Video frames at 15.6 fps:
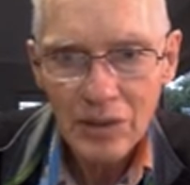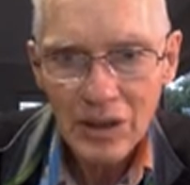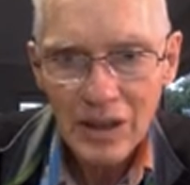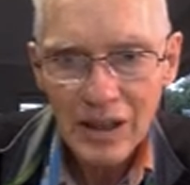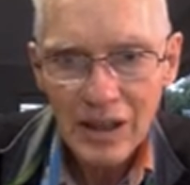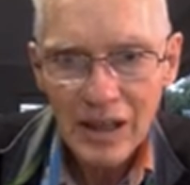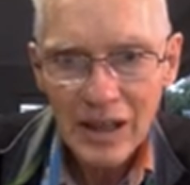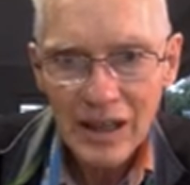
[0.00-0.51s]

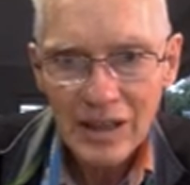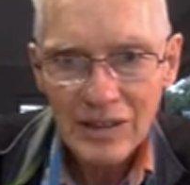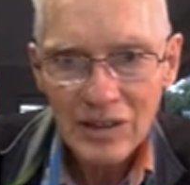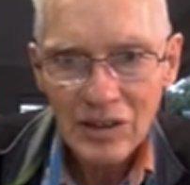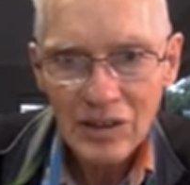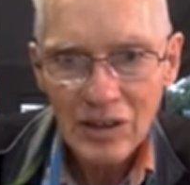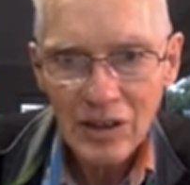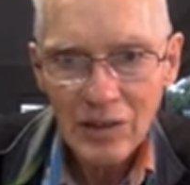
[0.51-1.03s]
And so
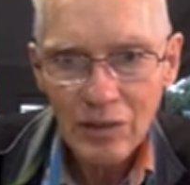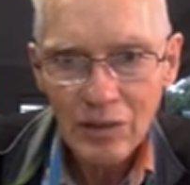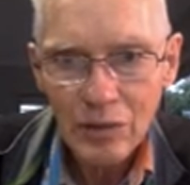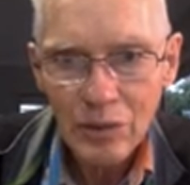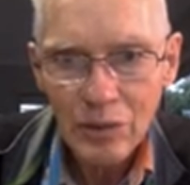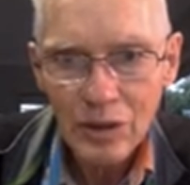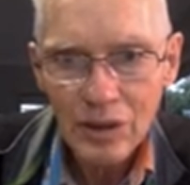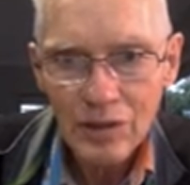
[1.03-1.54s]
therefore we
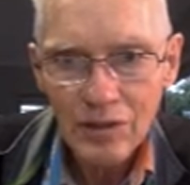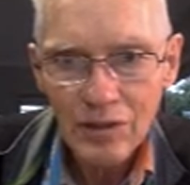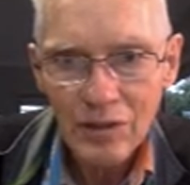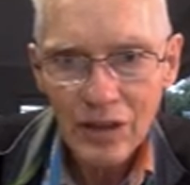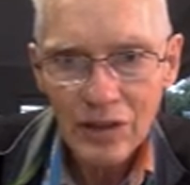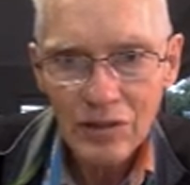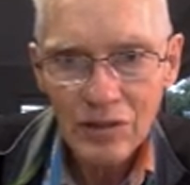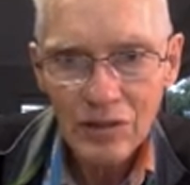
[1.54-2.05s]
can
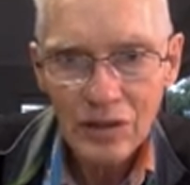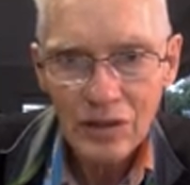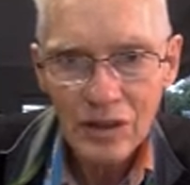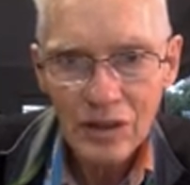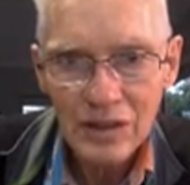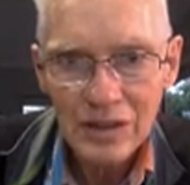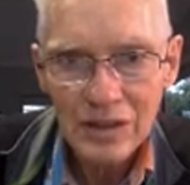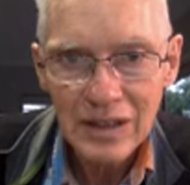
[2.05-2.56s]
factorize
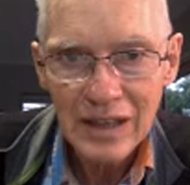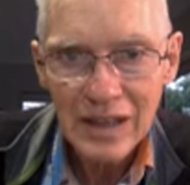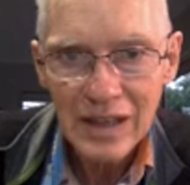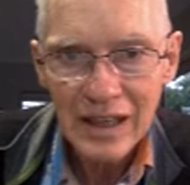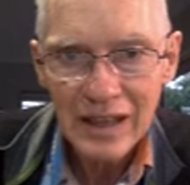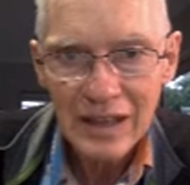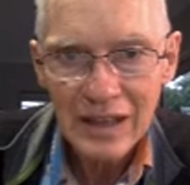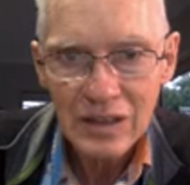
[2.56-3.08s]
and
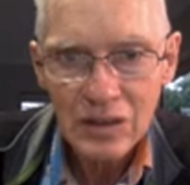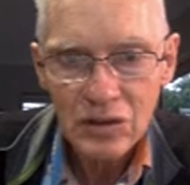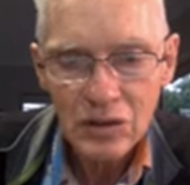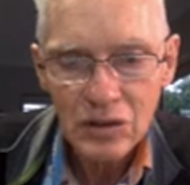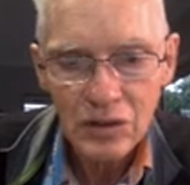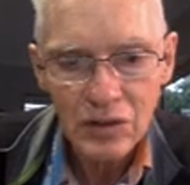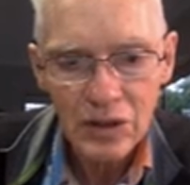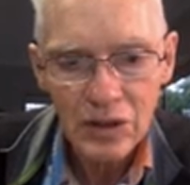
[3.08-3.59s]
then solve
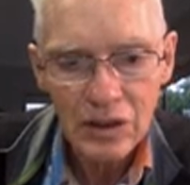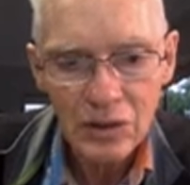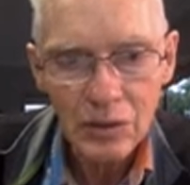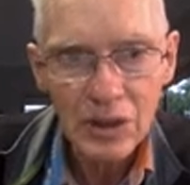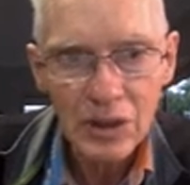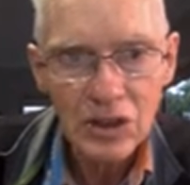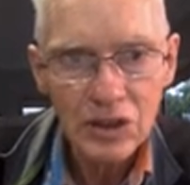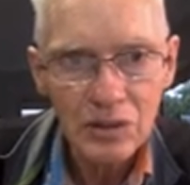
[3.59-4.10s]
the
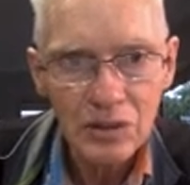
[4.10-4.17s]
equation.